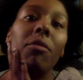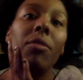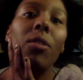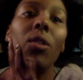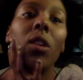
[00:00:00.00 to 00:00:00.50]

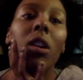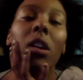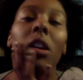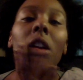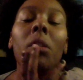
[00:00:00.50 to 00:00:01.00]
for
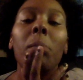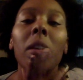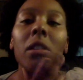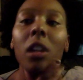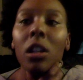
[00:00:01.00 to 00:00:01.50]
an
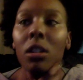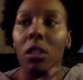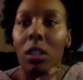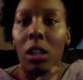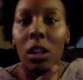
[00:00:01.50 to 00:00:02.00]
EMS
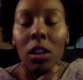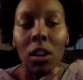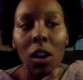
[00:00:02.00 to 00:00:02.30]
agency,